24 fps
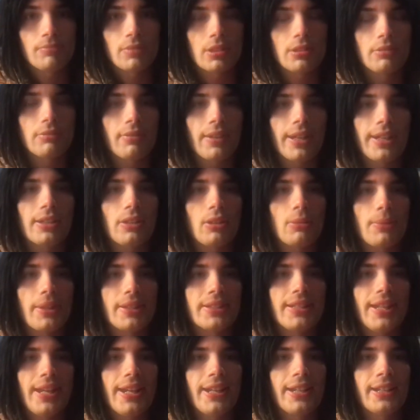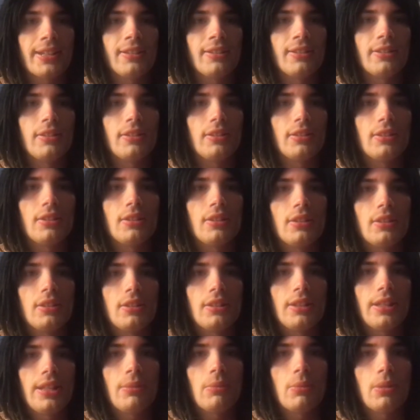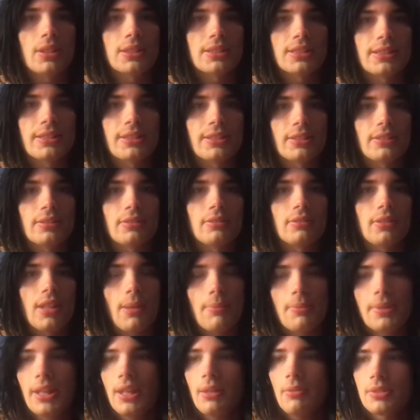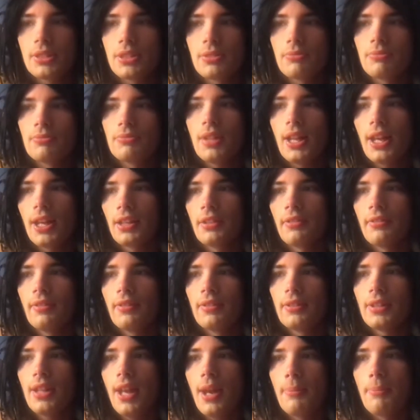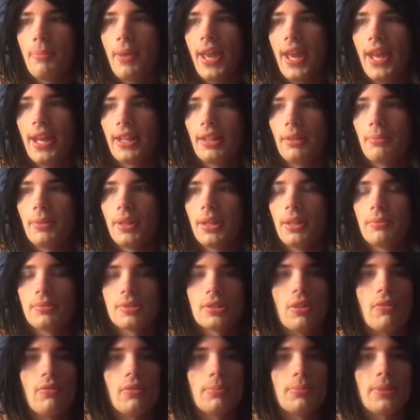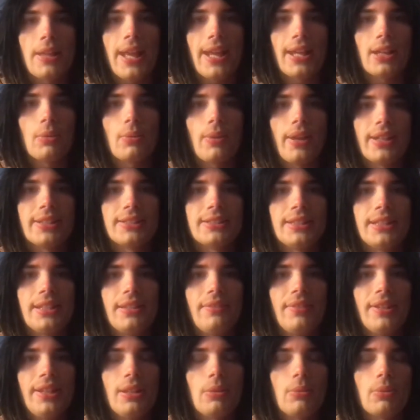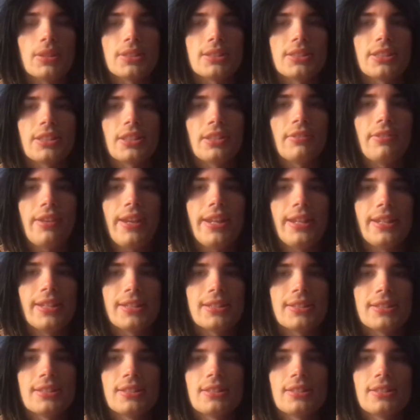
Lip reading: right on my deck. It wasn't, I mean, it was not bad. I mean, it was over black and white TV. It wasn't the greatest.